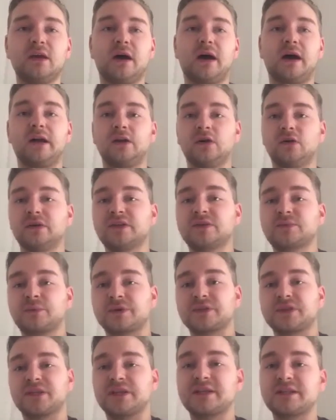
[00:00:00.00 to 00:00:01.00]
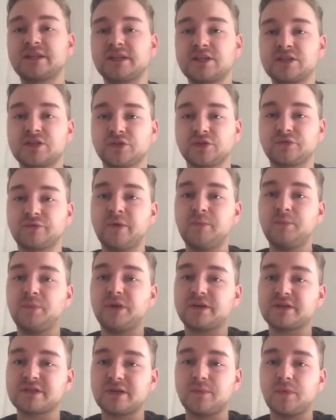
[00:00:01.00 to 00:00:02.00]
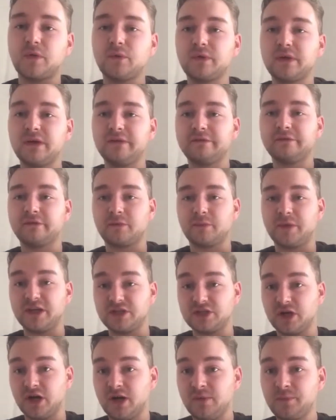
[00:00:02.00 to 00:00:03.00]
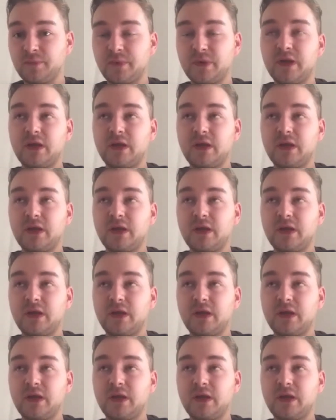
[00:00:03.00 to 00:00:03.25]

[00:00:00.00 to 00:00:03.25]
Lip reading: I know this was an essential trip because I'm doing it for my job.